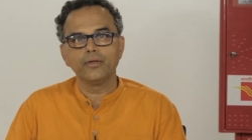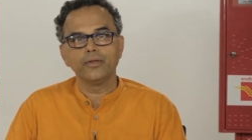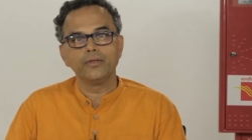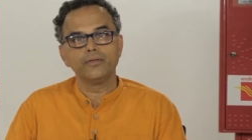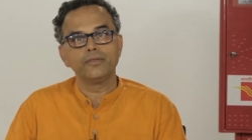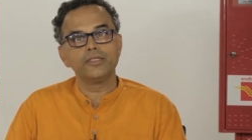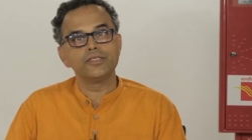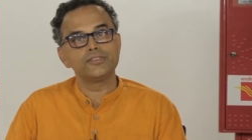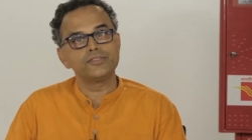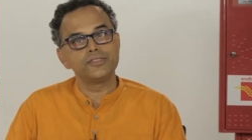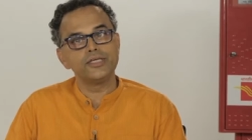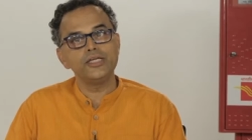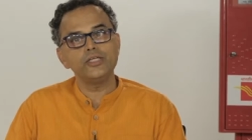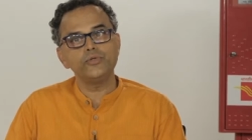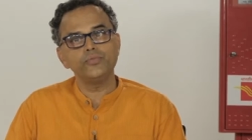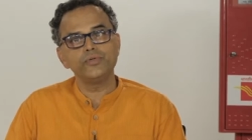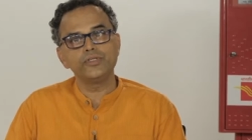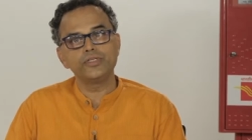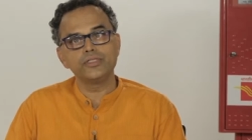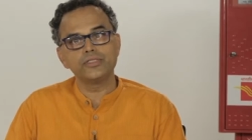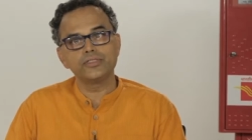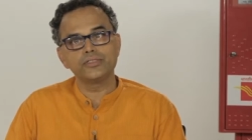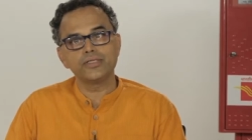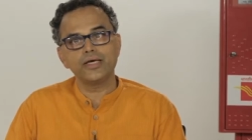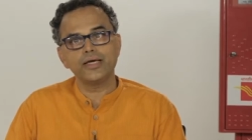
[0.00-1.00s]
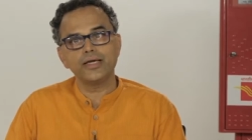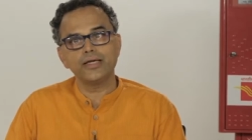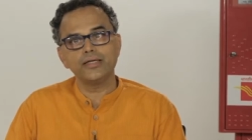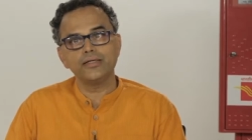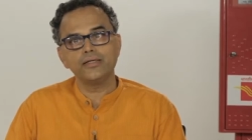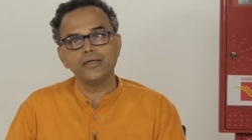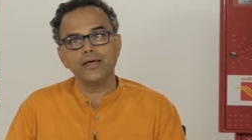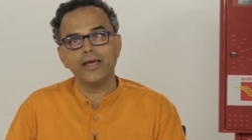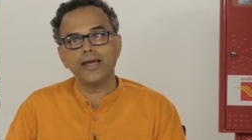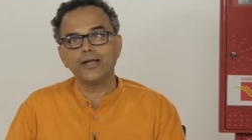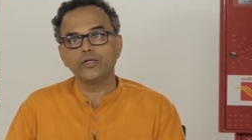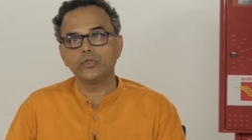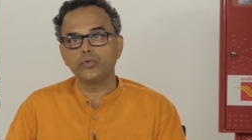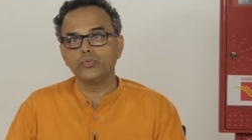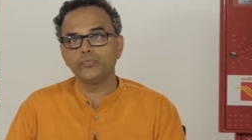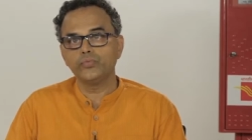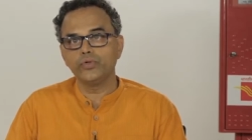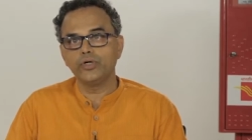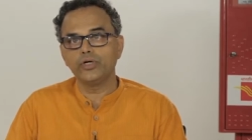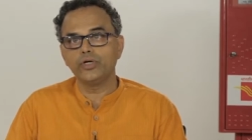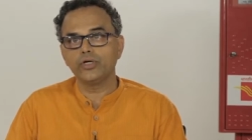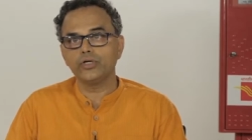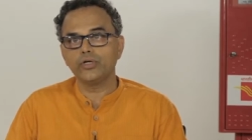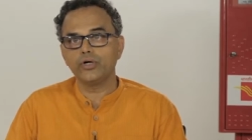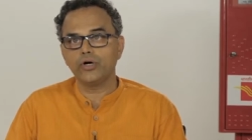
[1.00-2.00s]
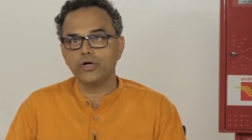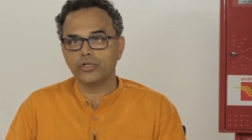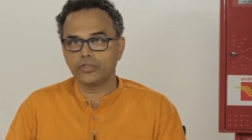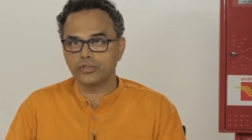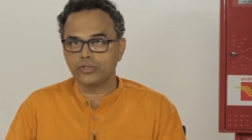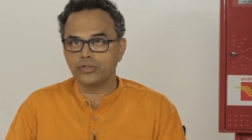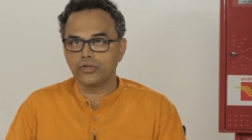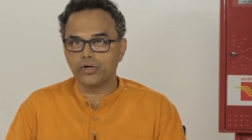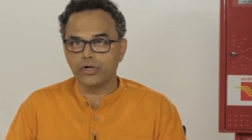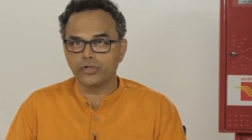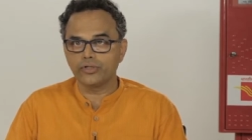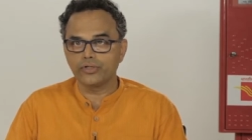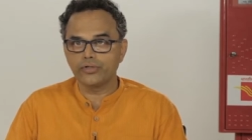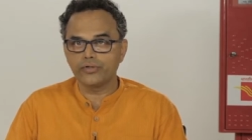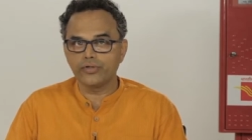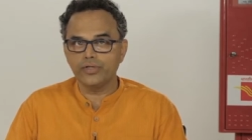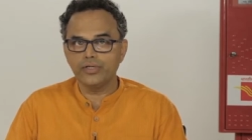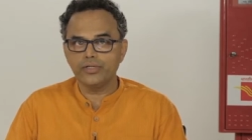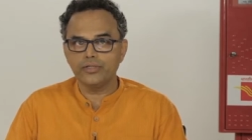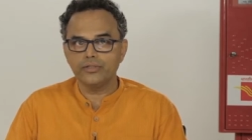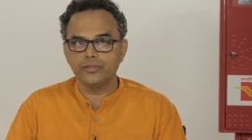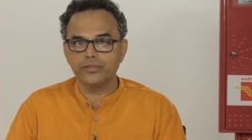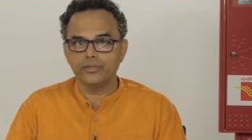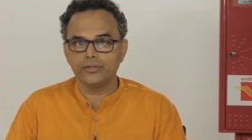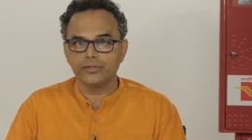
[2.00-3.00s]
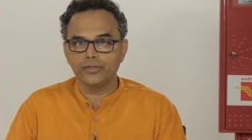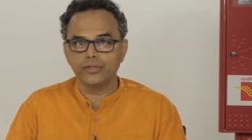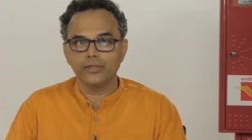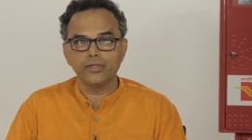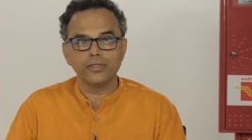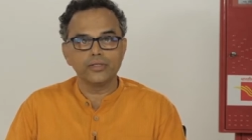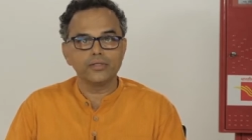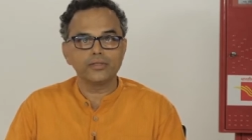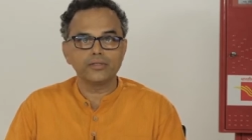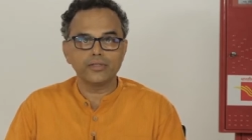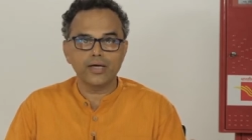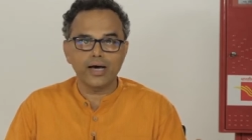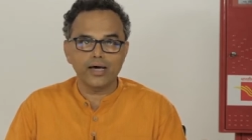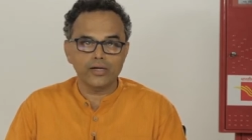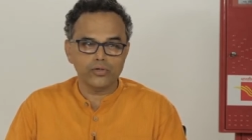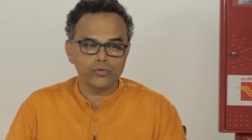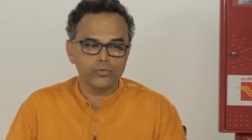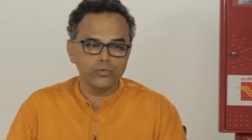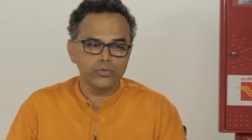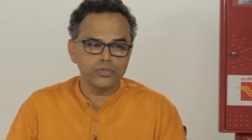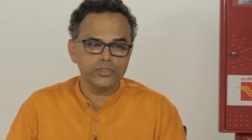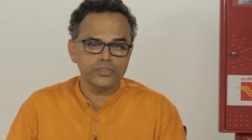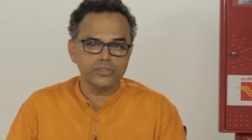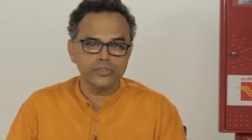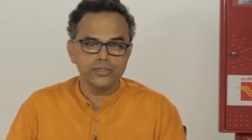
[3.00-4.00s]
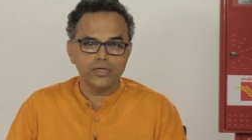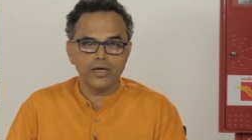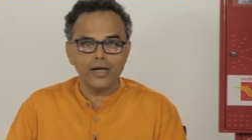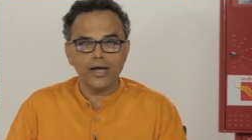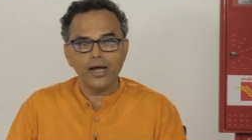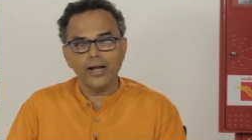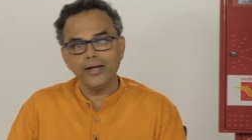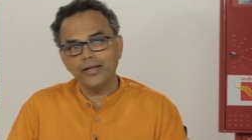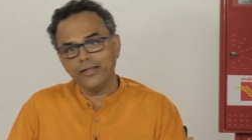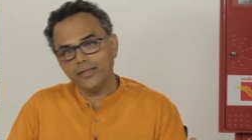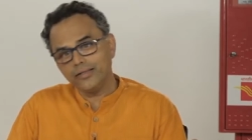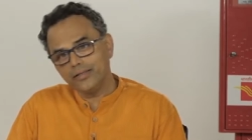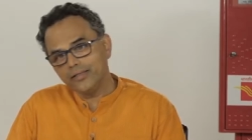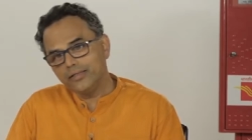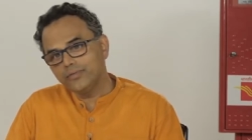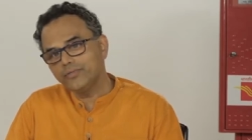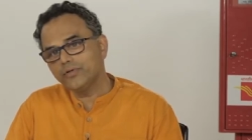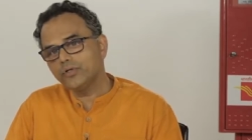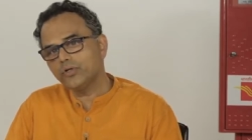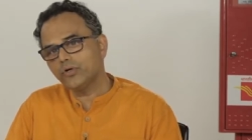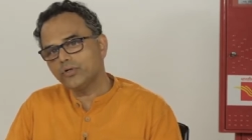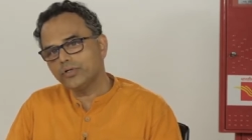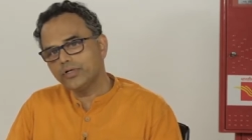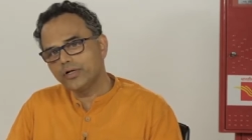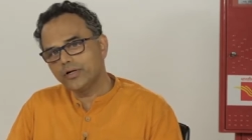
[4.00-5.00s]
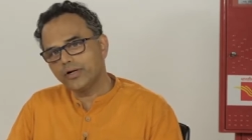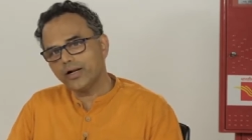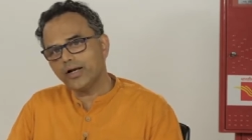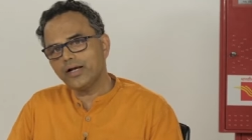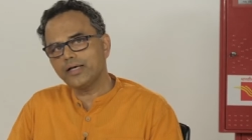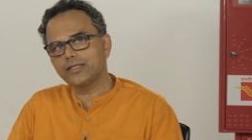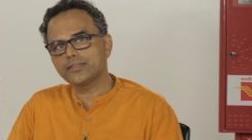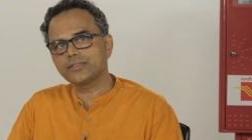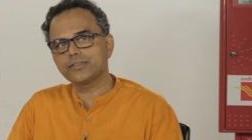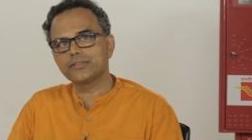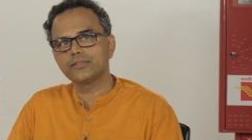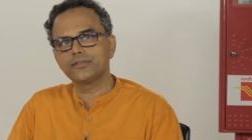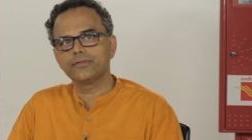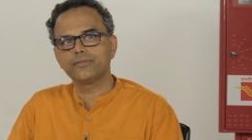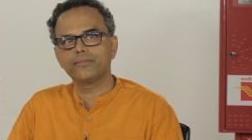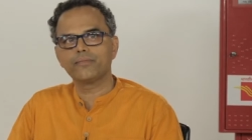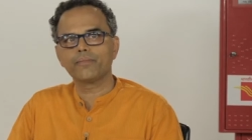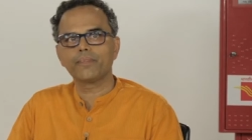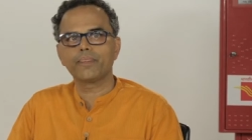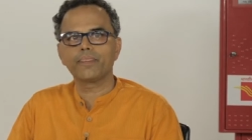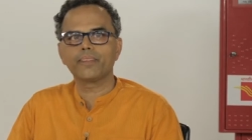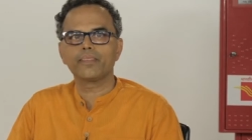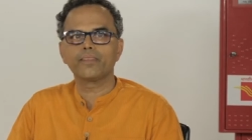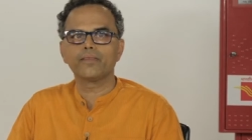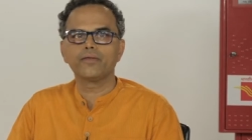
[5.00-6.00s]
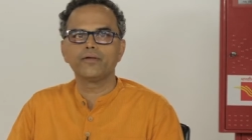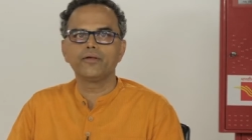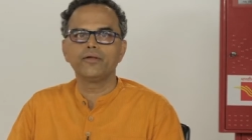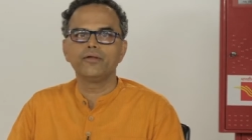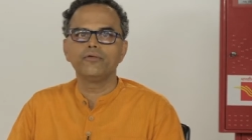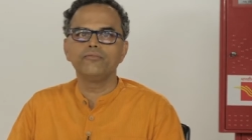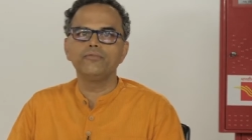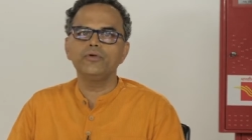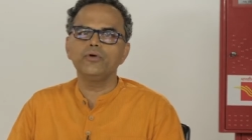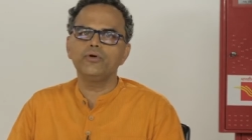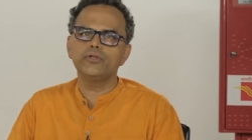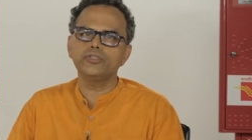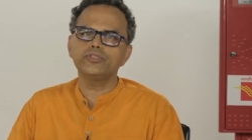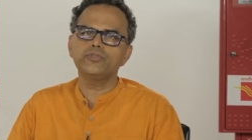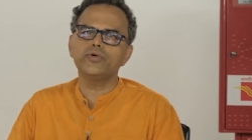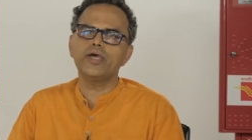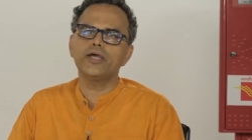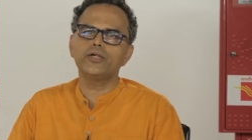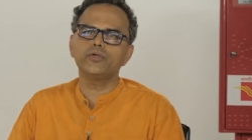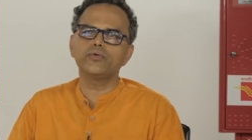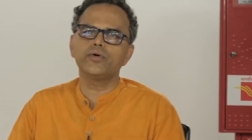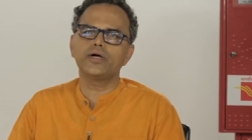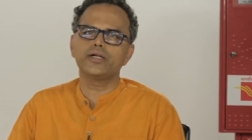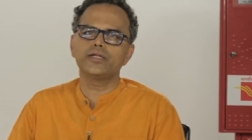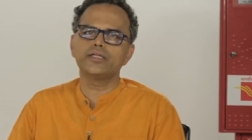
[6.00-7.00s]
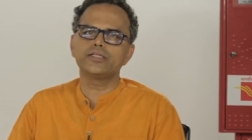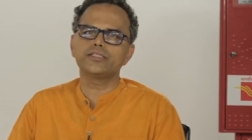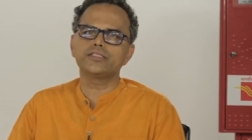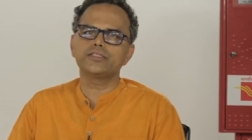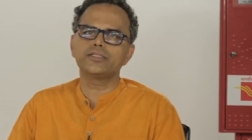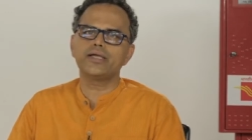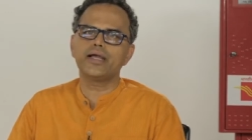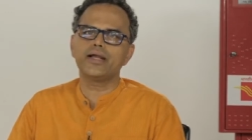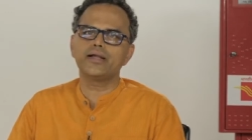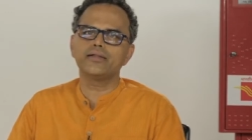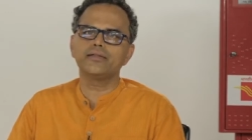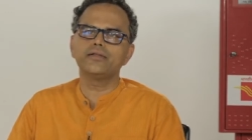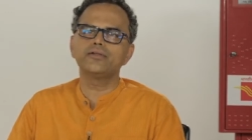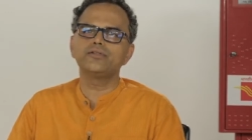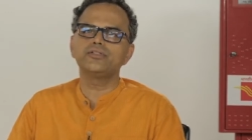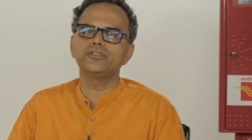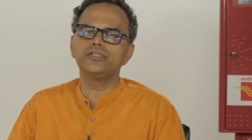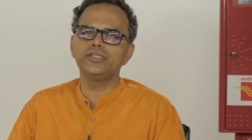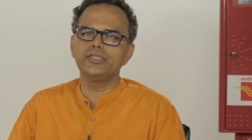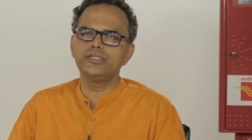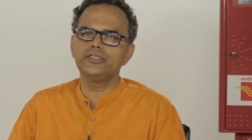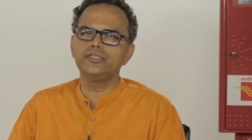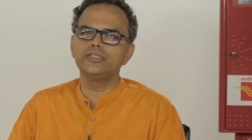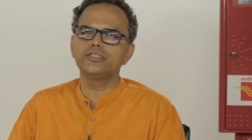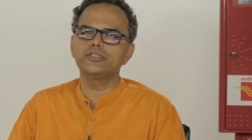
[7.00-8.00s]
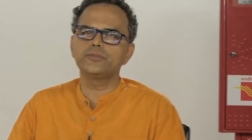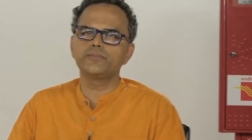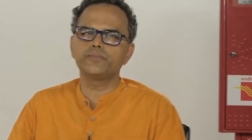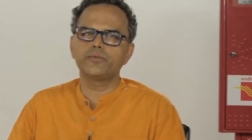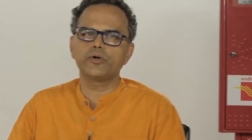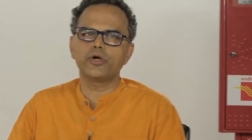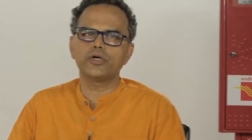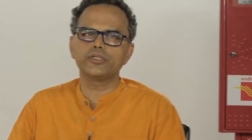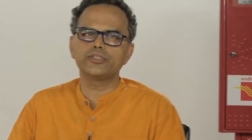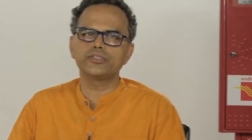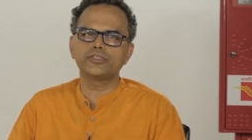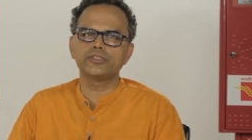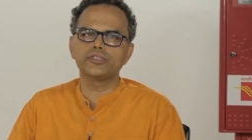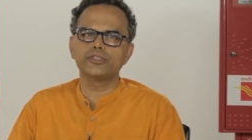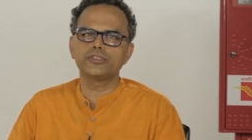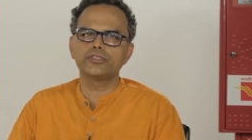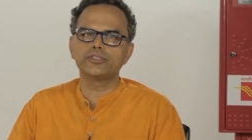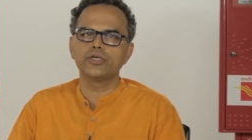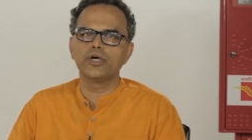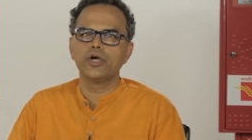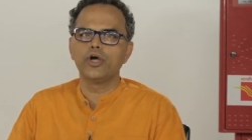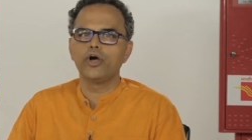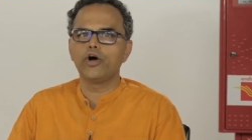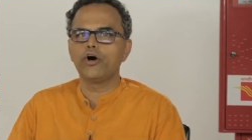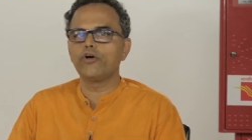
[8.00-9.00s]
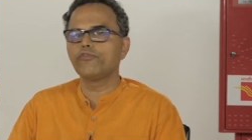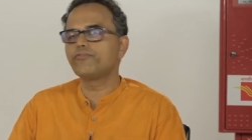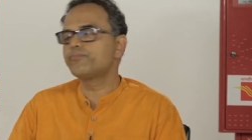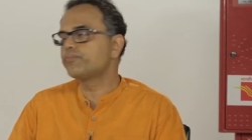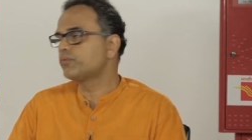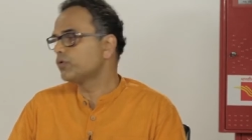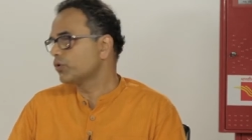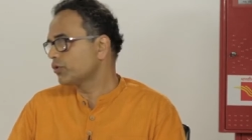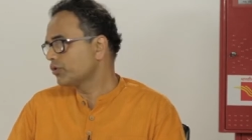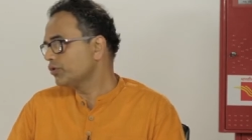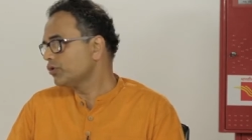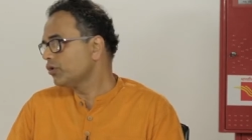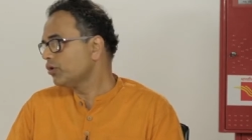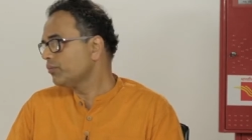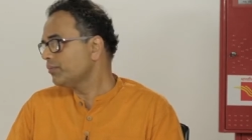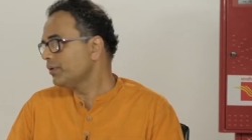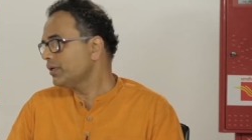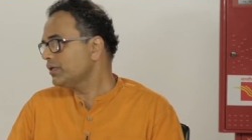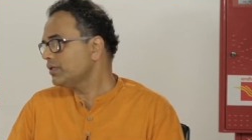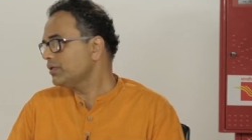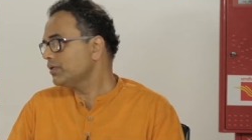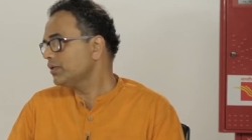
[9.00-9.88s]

The seat we designed had to work on concrete, tar roads, and even on grass. We also had to understand the tedious process of procurement